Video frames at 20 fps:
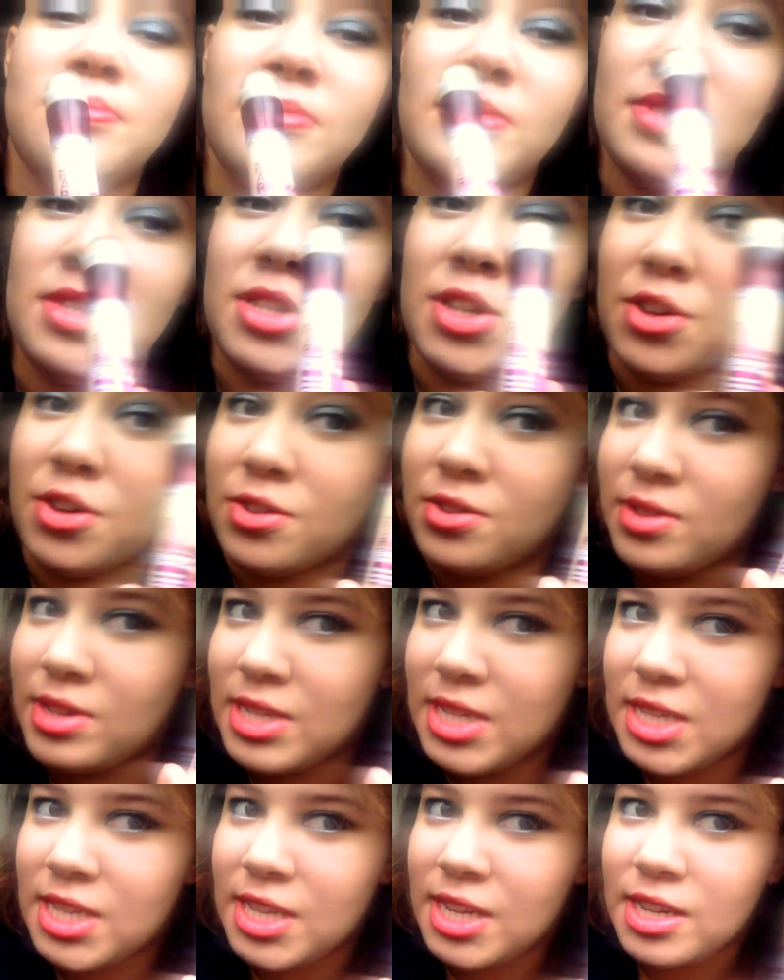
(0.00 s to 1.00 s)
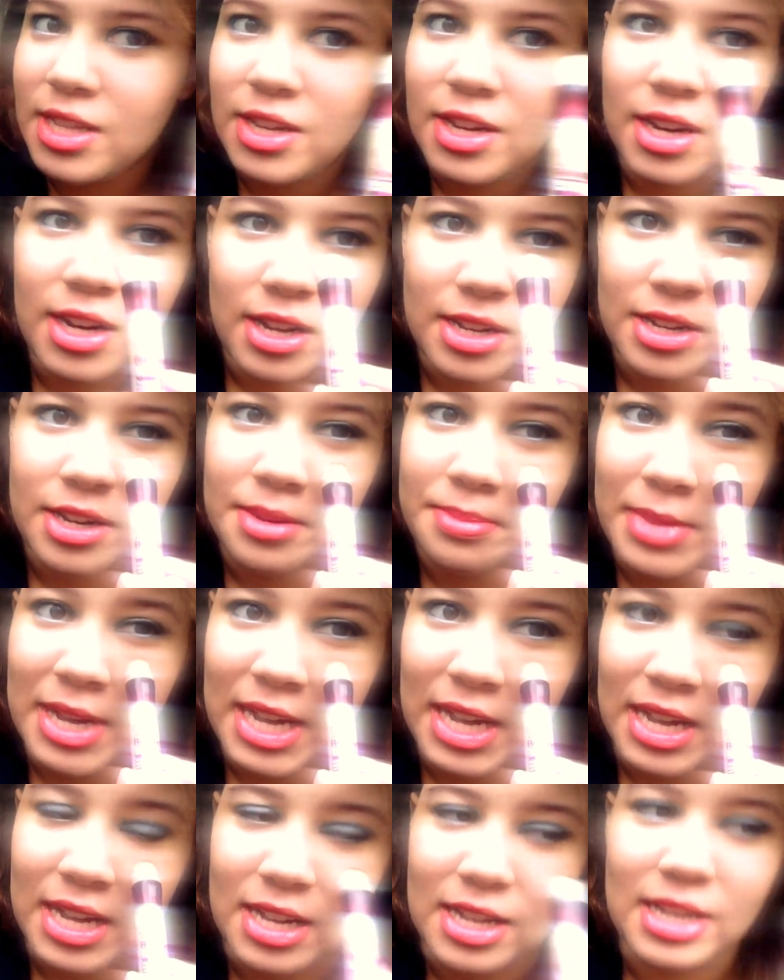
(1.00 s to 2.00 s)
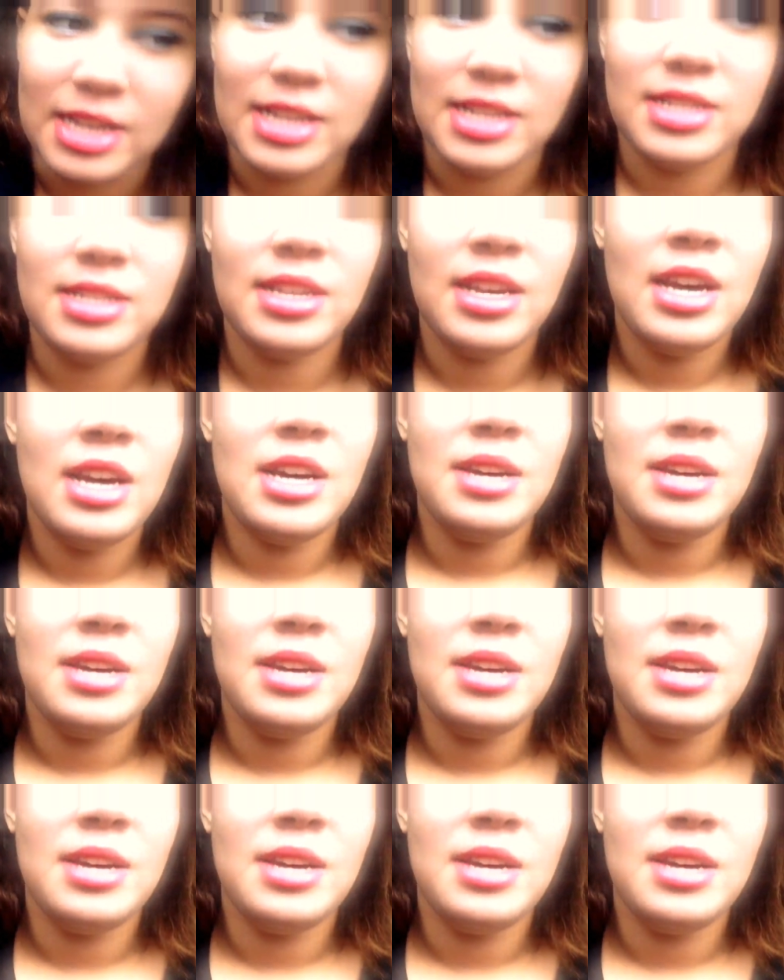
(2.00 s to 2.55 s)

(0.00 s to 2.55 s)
circle concealer under my eyes,